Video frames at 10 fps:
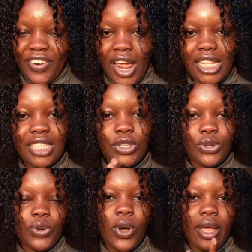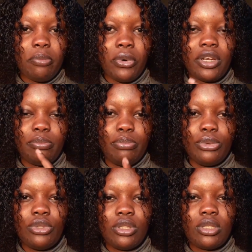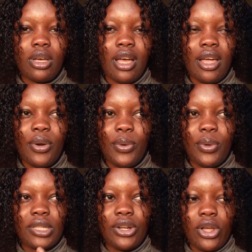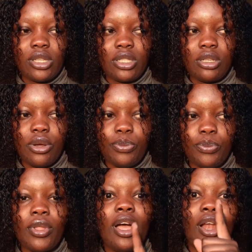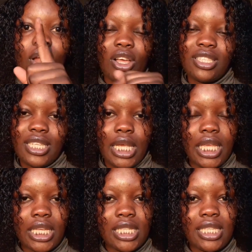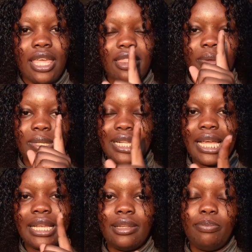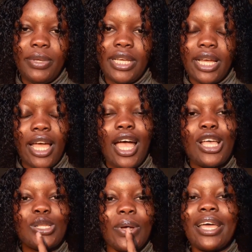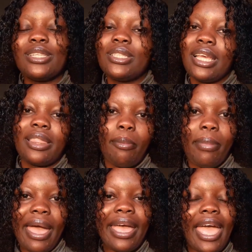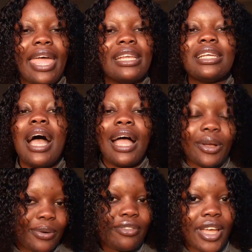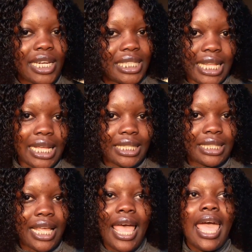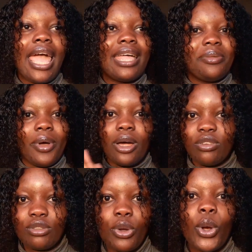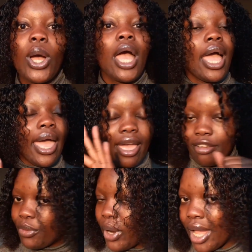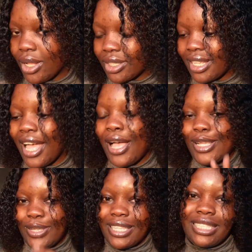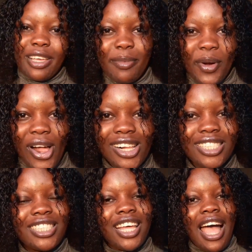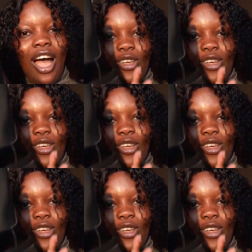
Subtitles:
right, you know I bought boots, I don't know, is it last year? Last year, yes, and they were slightly bigger, so I had to take them back and I couldn't find the size and they were out of stock everywhere else. So this time around I